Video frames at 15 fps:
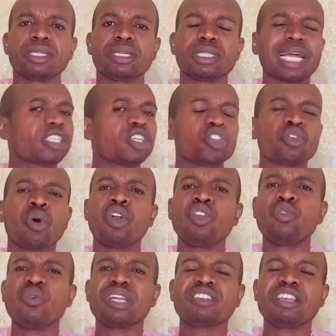that is
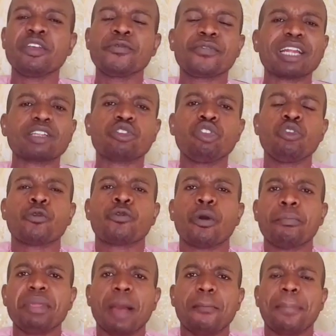always inviting you for
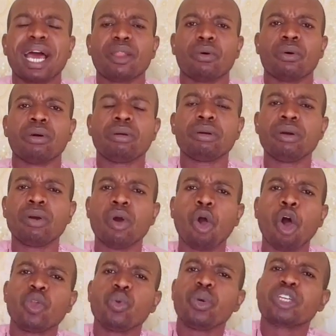beer parlor,
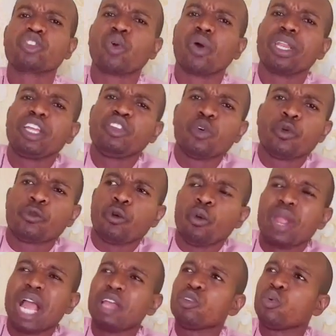always calling you for
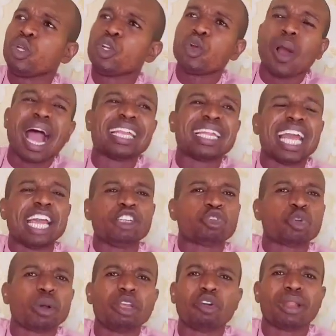where you will go and
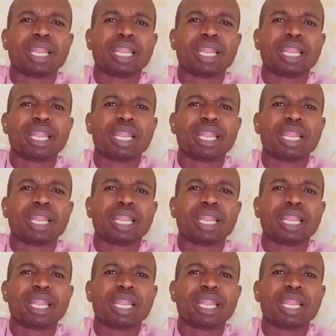enjoy your